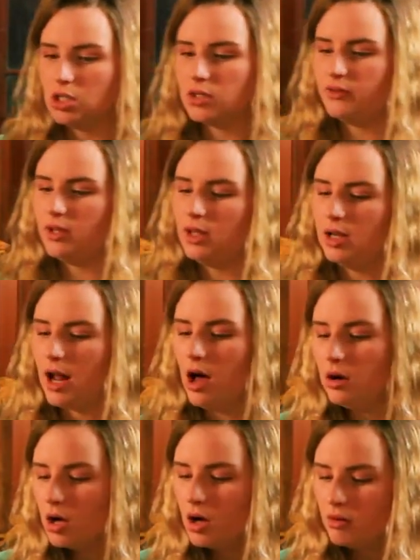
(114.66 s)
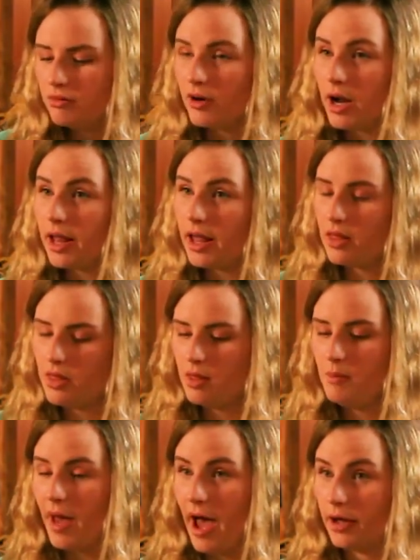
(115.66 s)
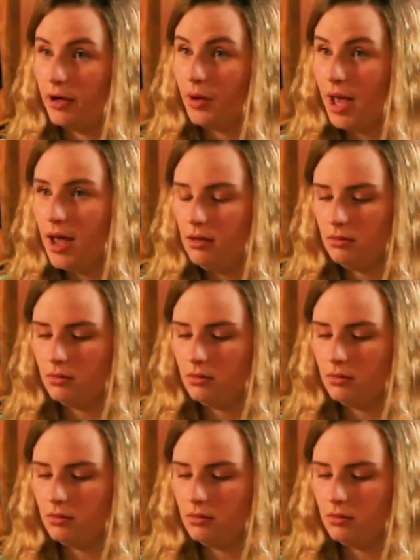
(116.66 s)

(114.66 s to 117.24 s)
you to fill it out front and then back, okay?